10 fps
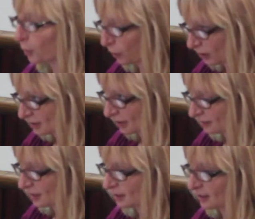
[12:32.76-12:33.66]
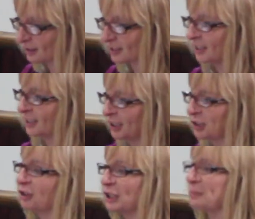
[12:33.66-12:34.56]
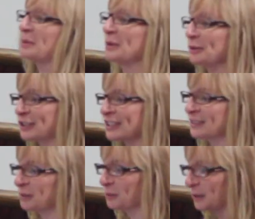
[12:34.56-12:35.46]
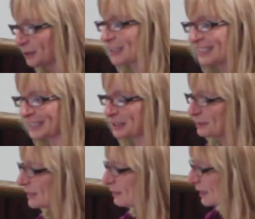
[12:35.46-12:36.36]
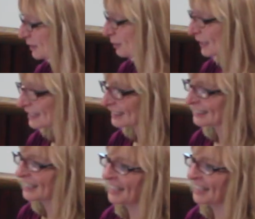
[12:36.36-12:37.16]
process and trying to promote what we would consider to be best practice.